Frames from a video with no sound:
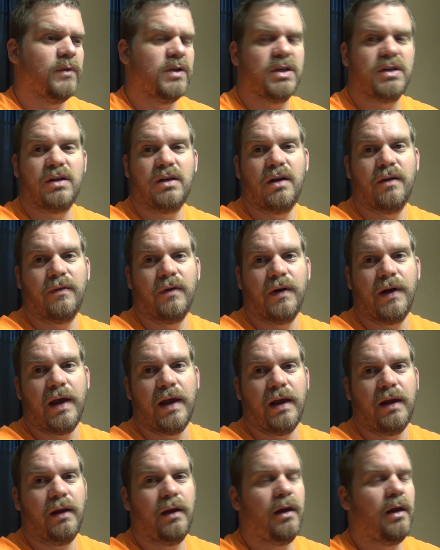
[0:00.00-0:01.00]
just a different
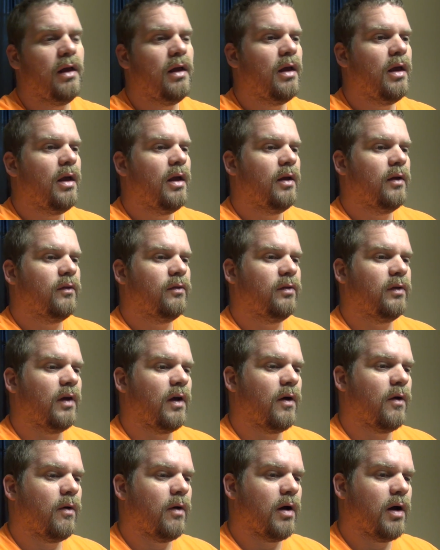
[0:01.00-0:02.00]
day.
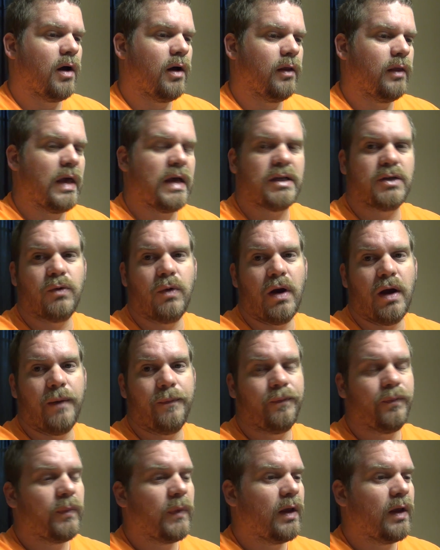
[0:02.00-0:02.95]
So that's why.